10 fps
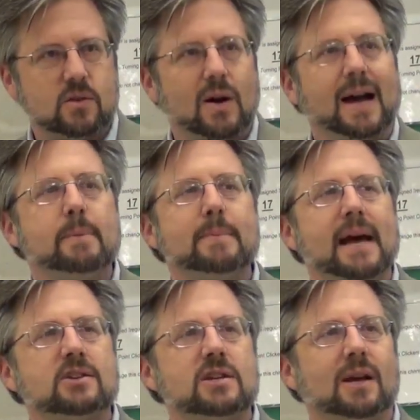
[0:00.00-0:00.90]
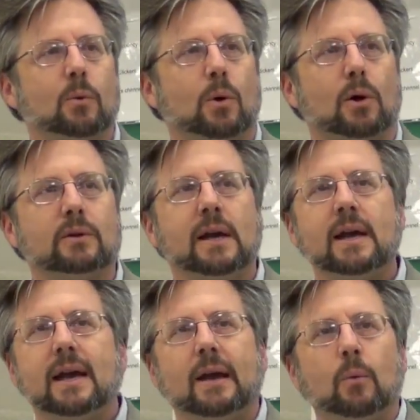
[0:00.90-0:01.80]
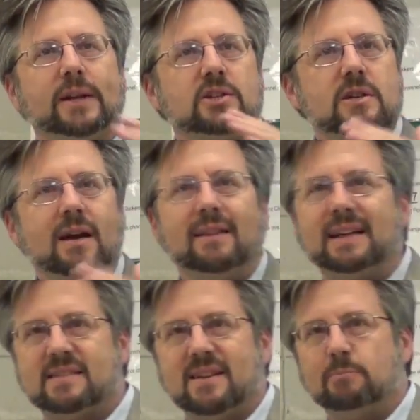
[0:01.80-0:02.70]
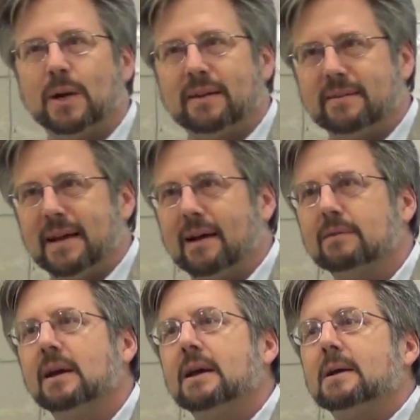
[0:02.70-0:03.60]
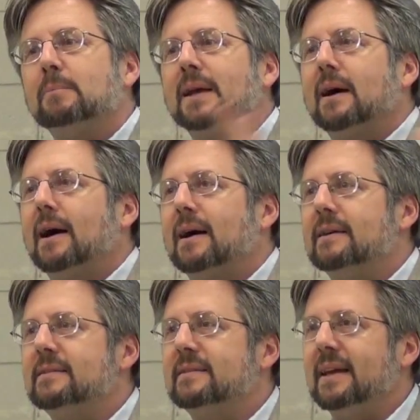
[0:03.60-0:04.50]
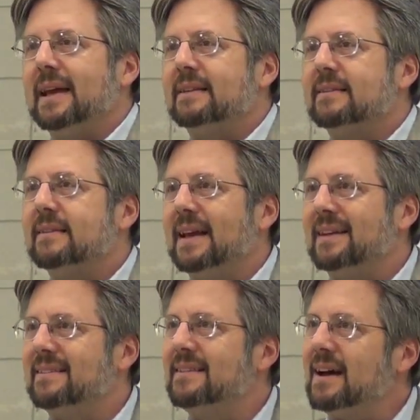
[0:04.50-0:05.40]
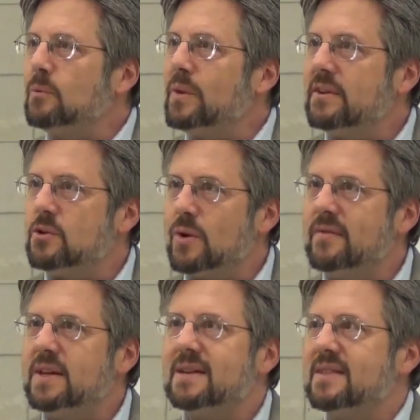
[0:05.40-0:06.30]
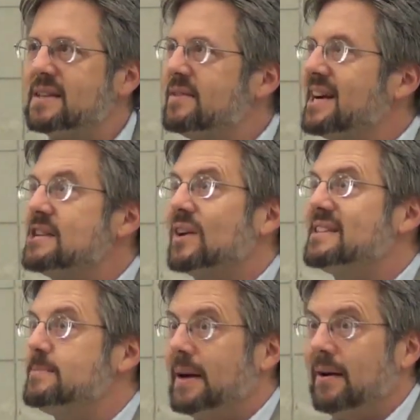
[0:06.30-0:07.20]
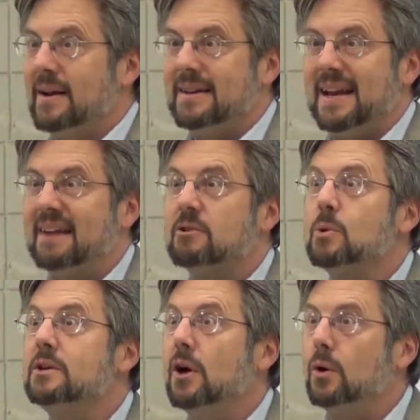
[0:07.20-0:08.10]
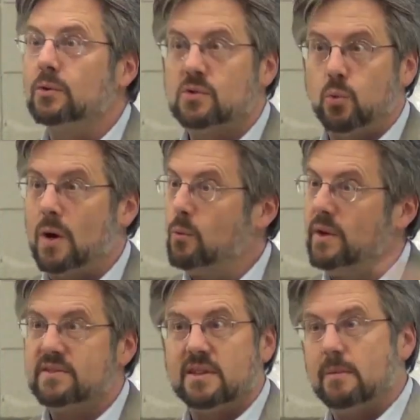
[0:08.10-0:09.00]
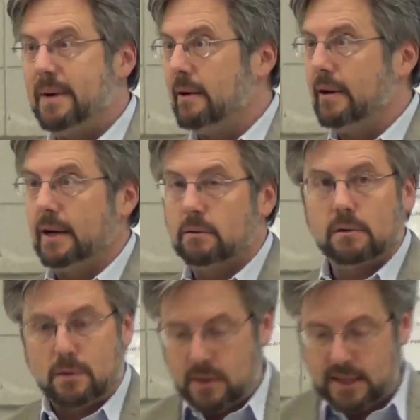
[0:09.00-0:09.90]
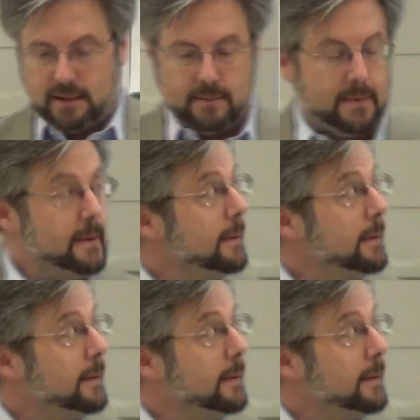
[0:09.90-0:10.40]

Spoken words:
So I'm imagining a world in which none of that stuff breaks down because it's done with a derivative that's very transparent and everyone knows what risk they're bearing. Okay?